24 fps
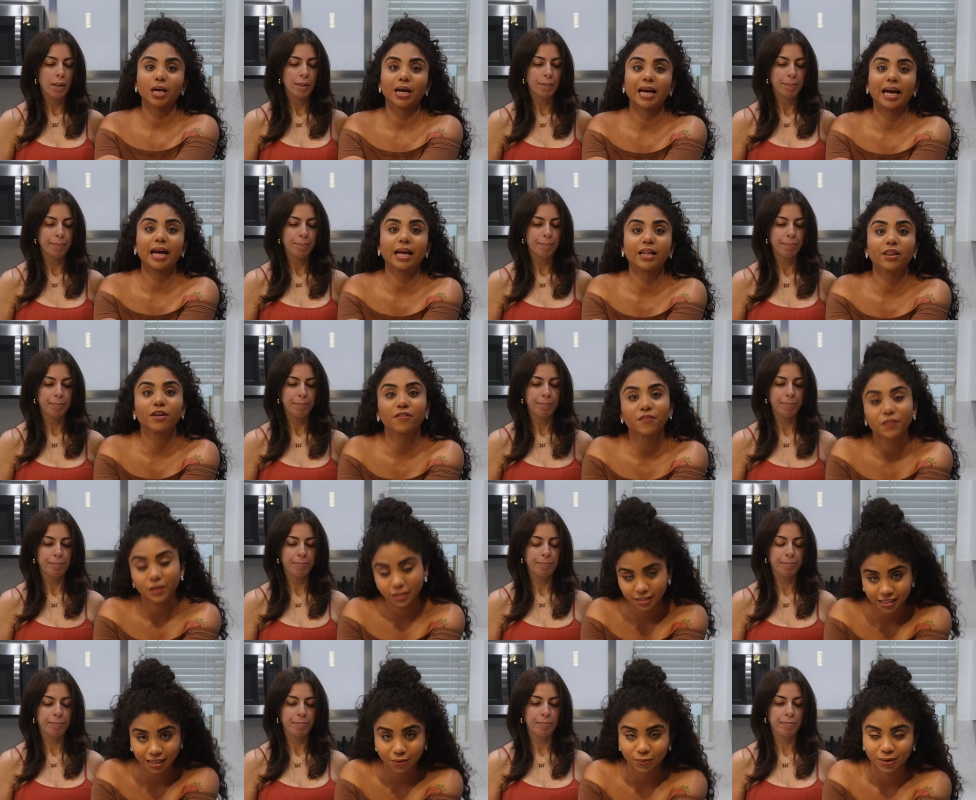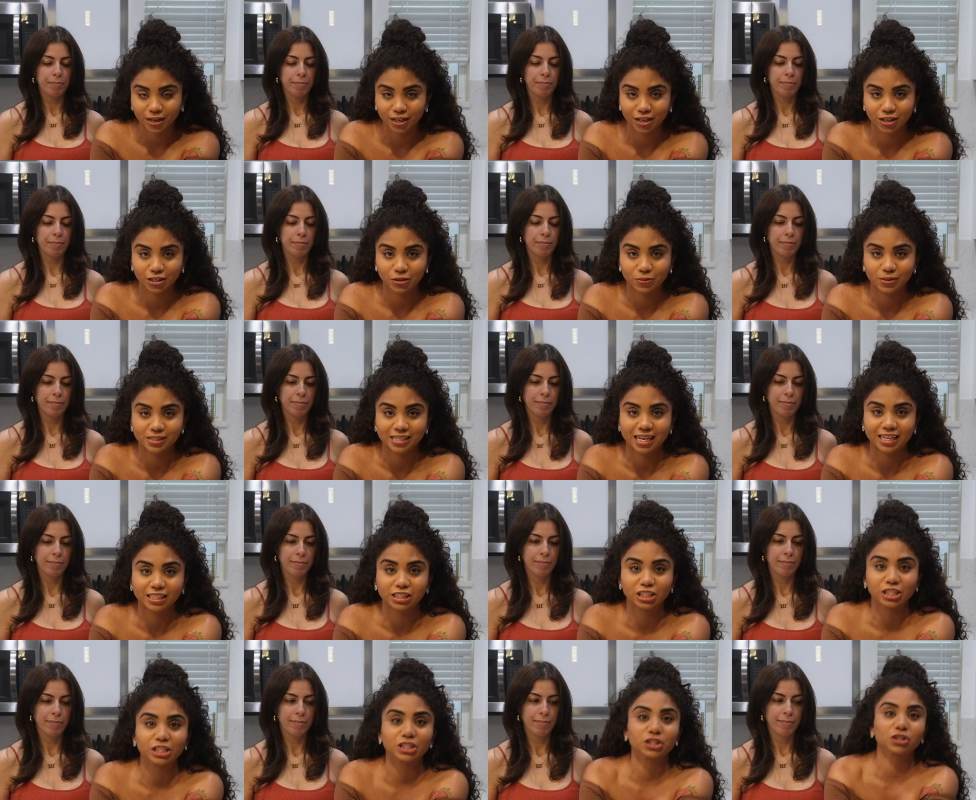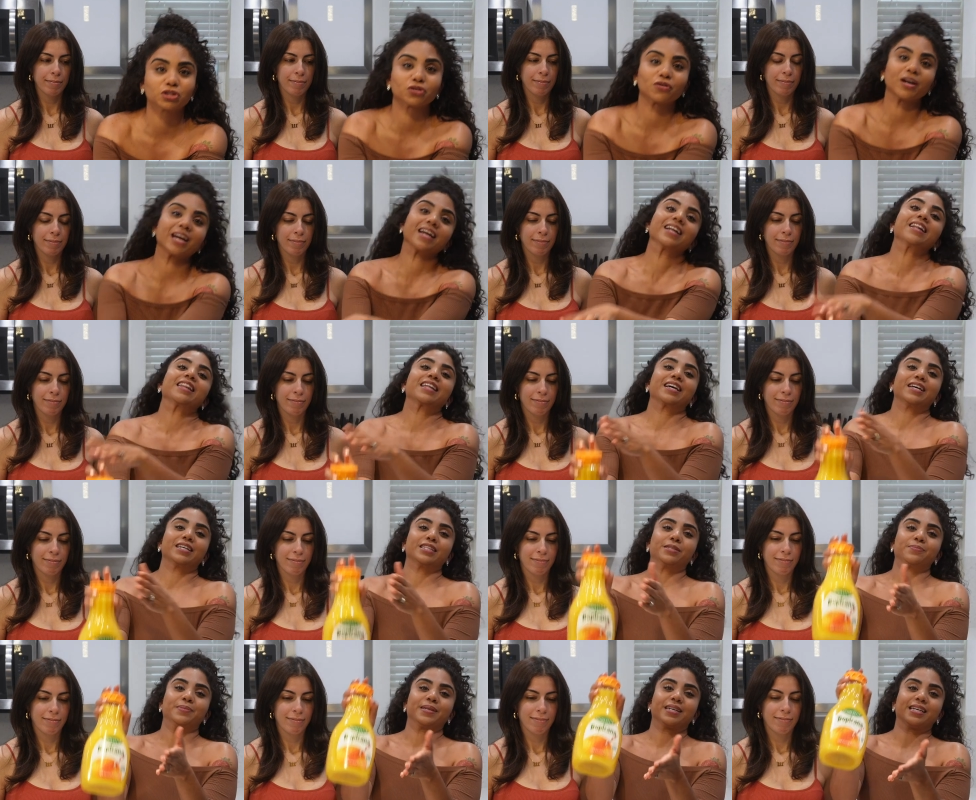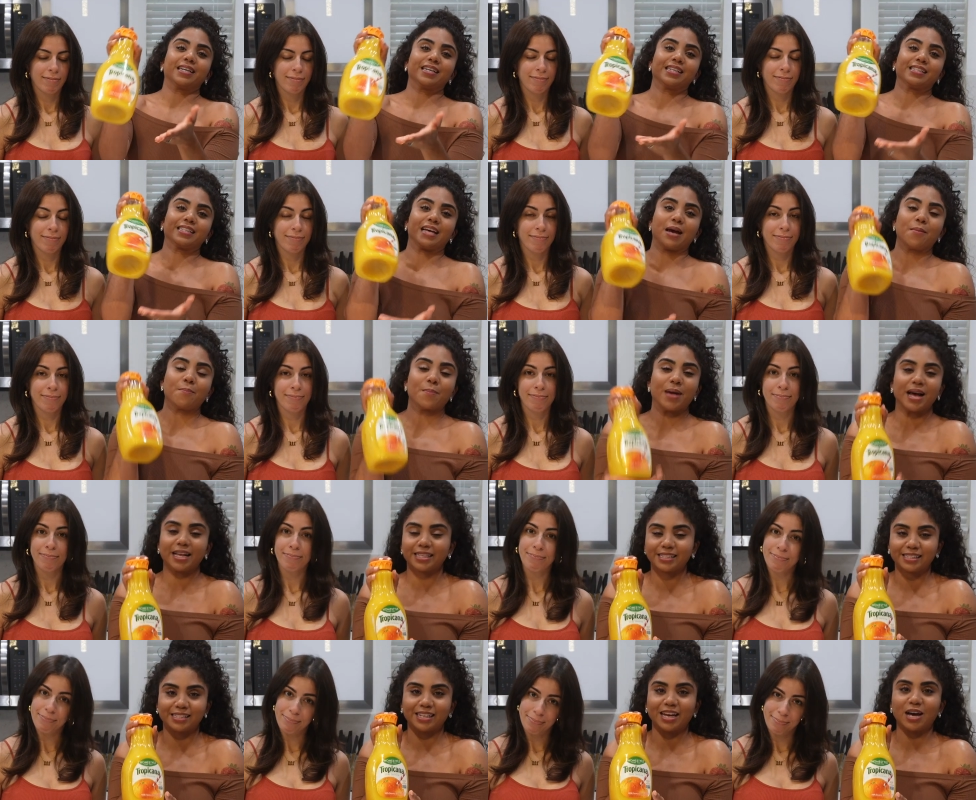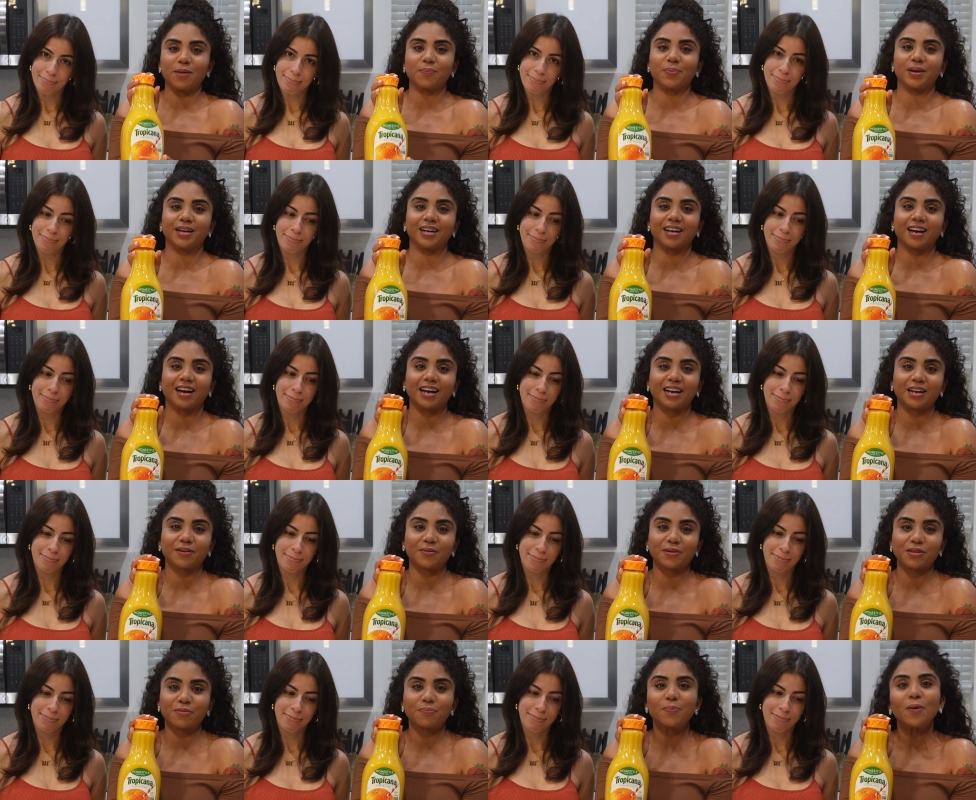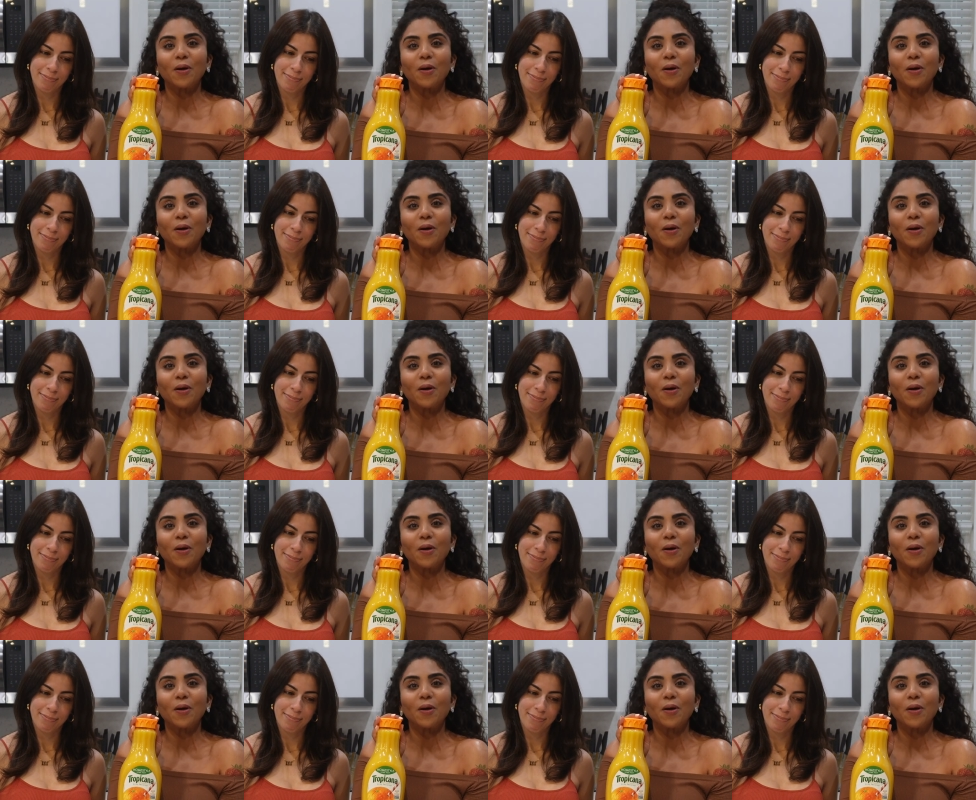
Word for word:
Speaker 1: And the first thing we're gonna do is actually strain this because I messed up and got it with